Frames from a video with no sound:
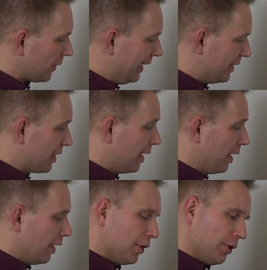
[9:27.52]
is
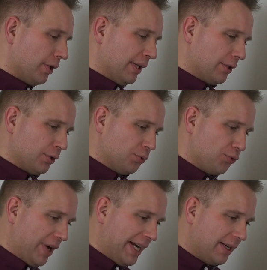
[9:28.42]
to
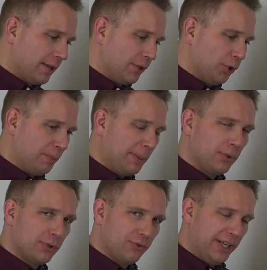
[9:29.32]
train your
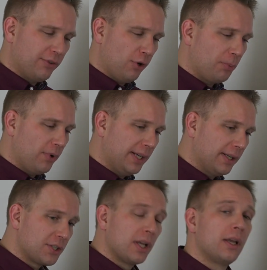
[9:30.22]
people, train your
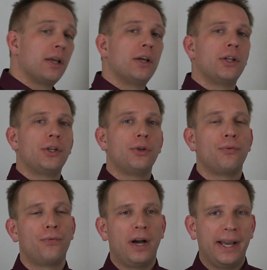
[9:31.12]
operators to
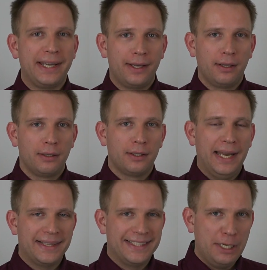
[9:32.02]
find
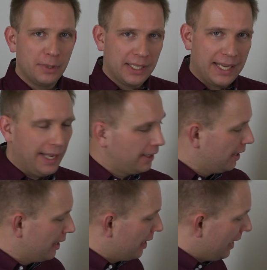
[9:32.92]
that table again
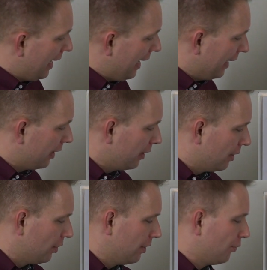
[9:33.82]
and
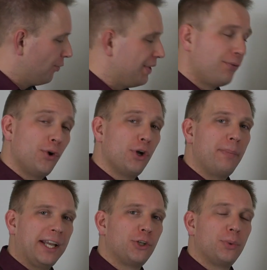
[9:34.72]
refer
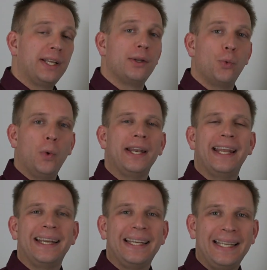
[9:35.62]
back to it when
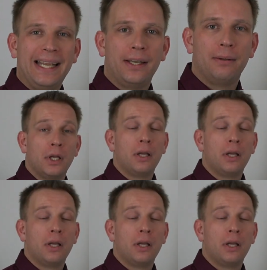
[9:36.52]
they need it.